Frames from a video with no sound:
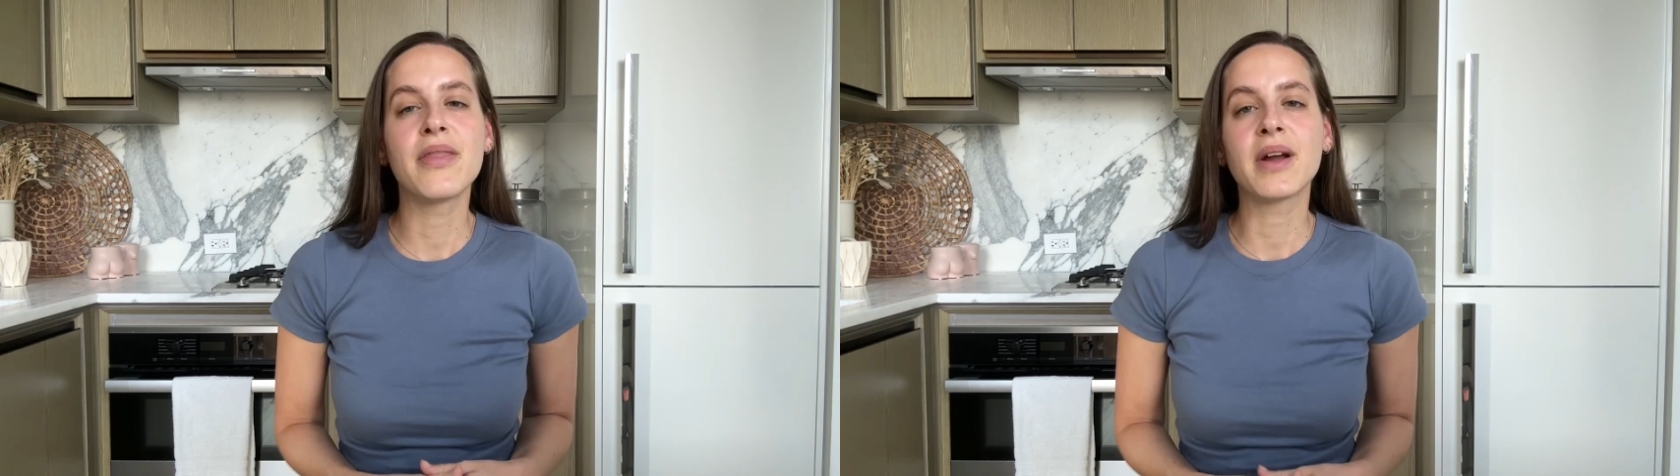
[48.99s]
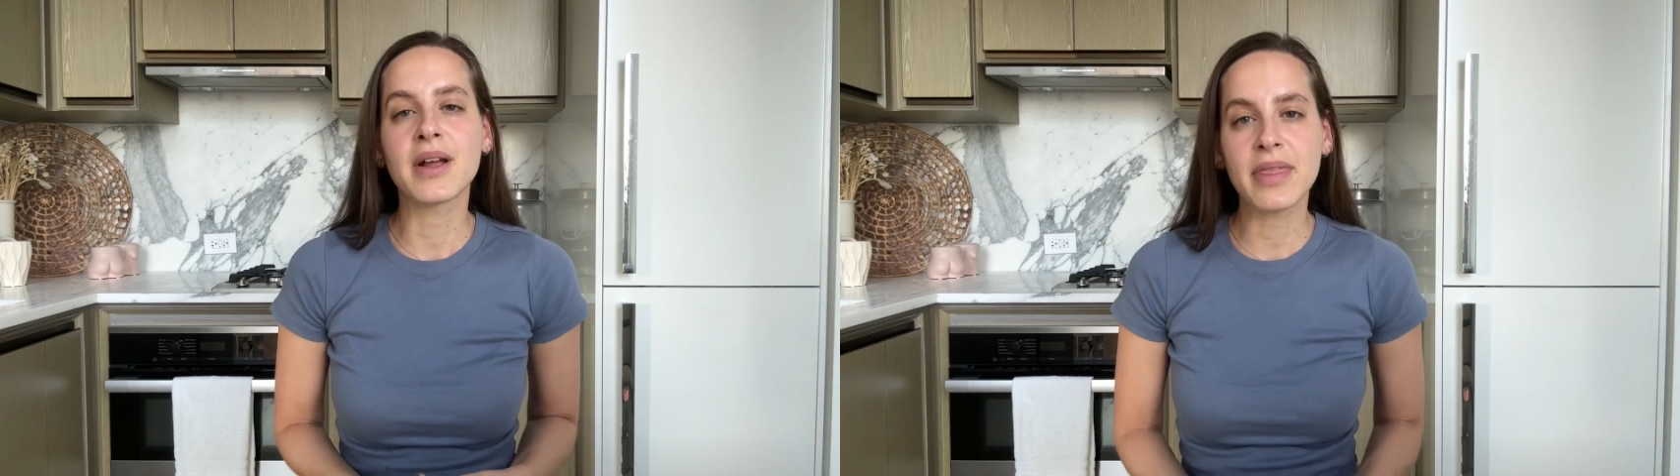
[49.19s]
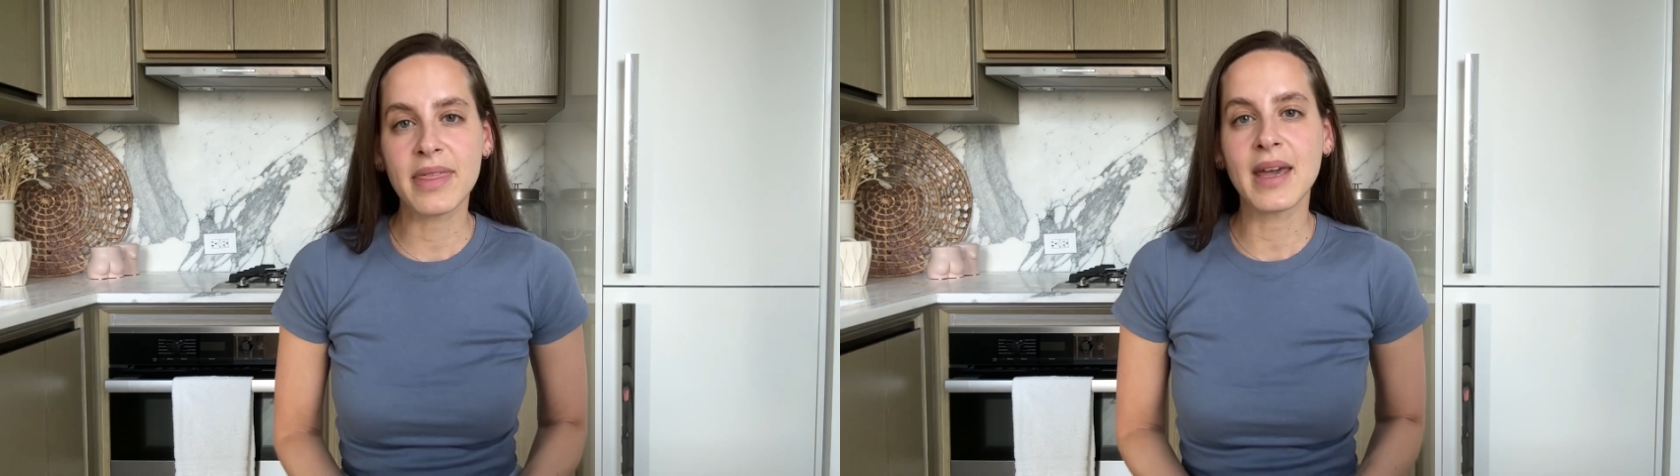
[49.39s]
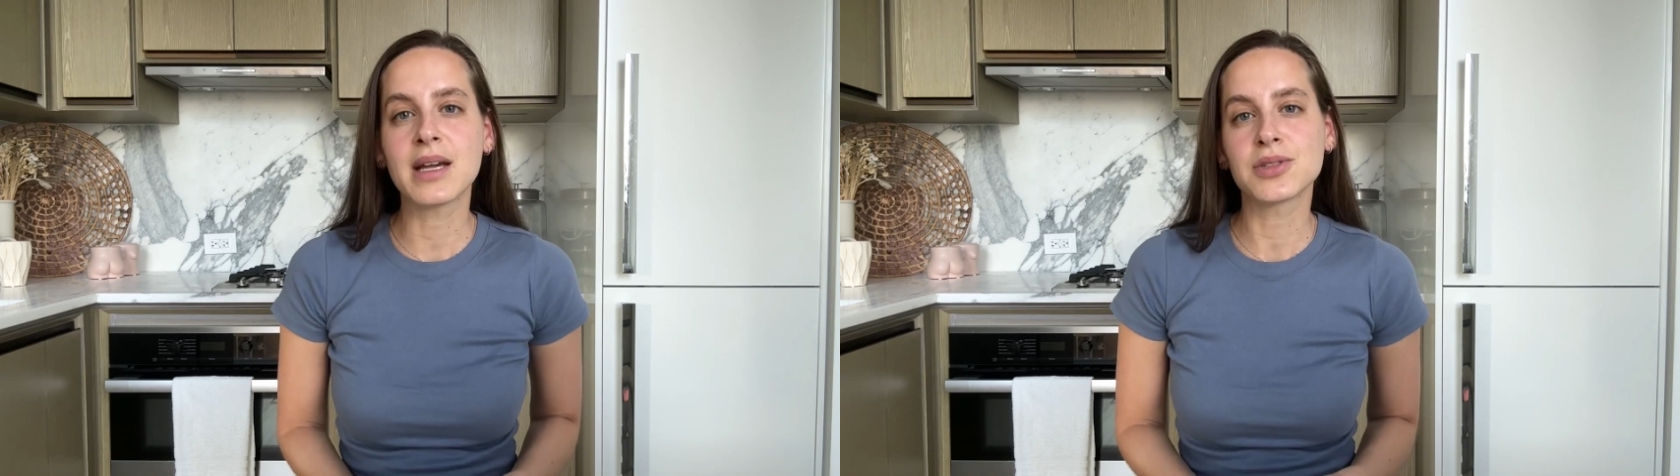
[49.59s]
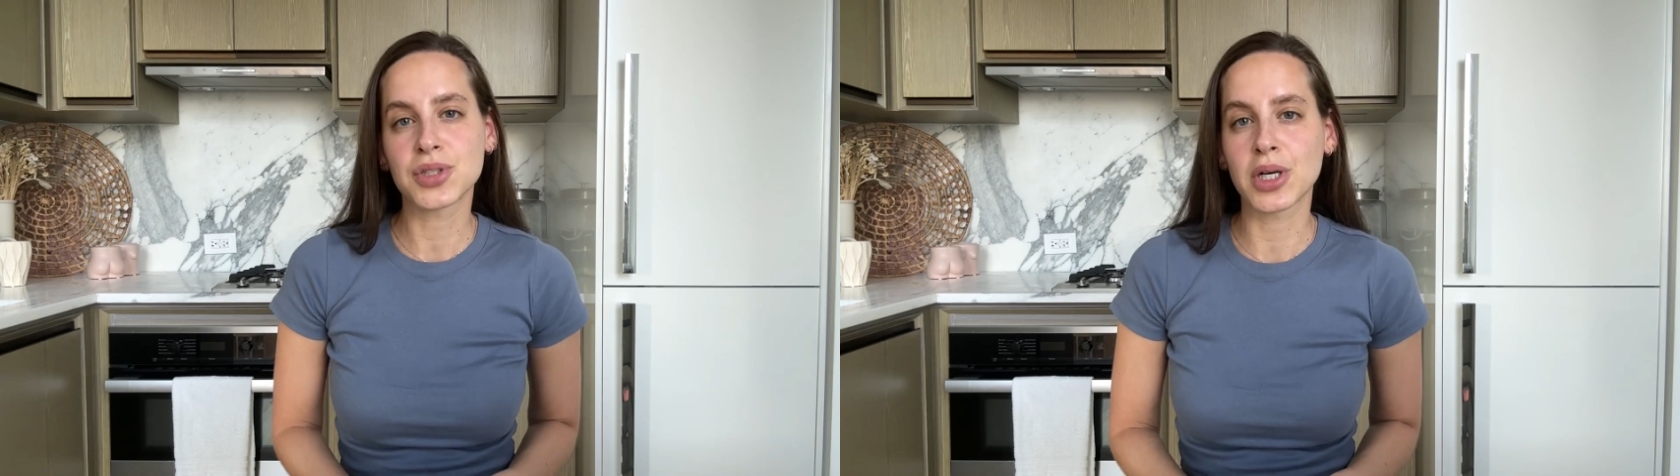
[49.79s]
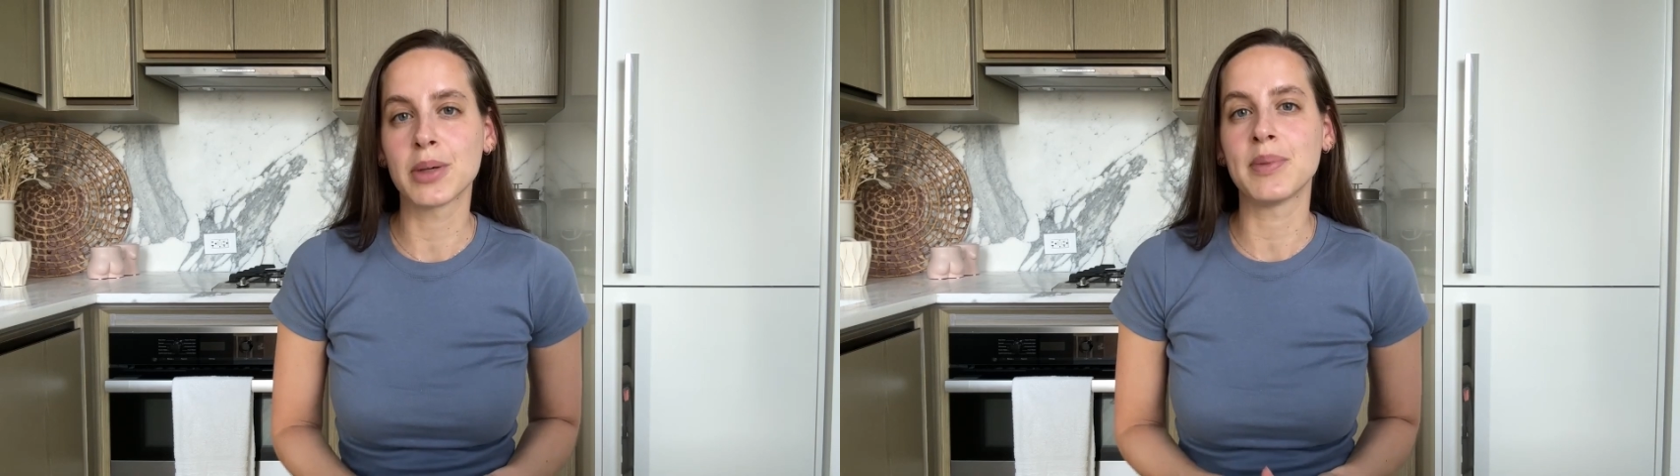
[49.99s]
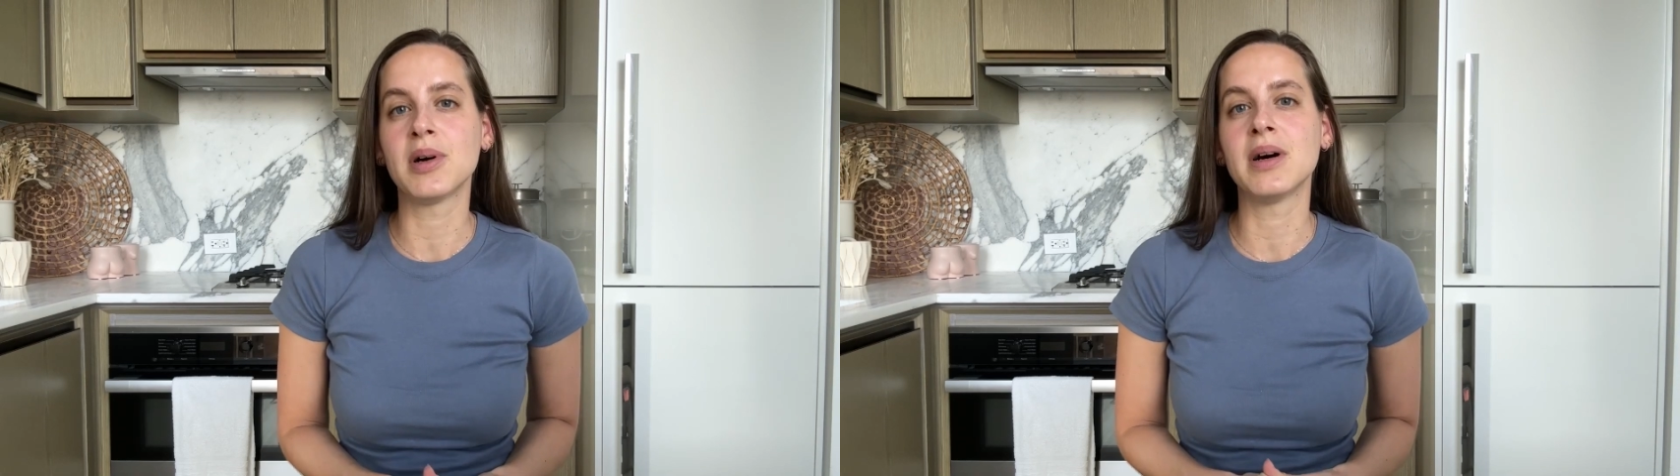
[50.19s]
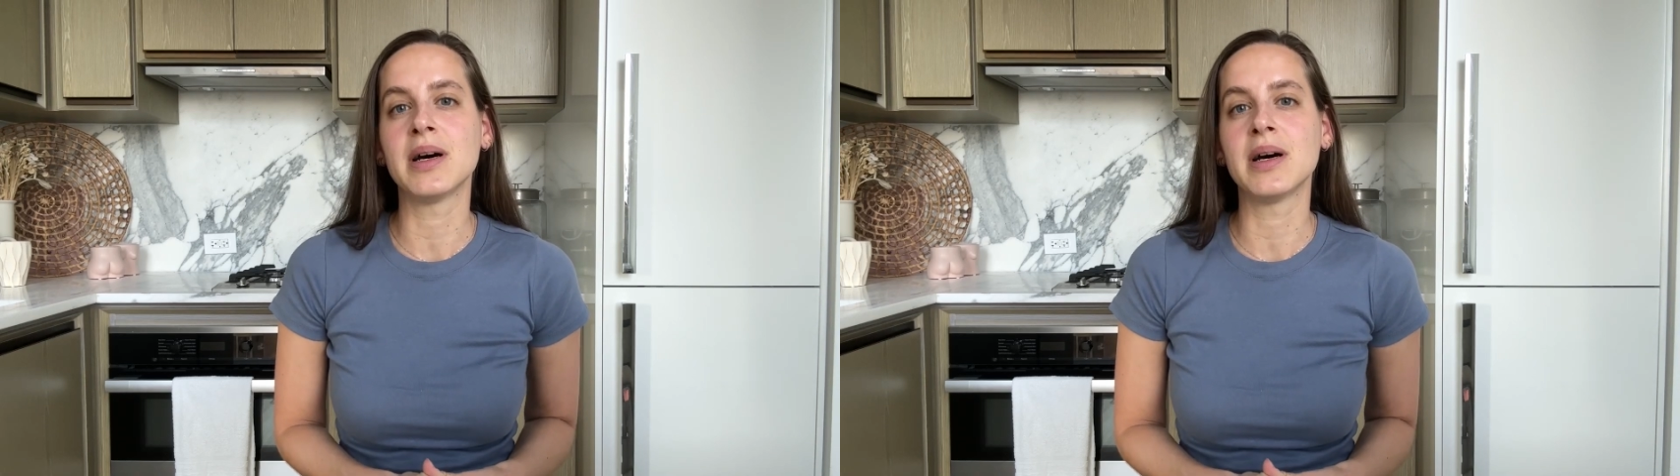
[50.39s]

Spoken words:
They're a thick, durable,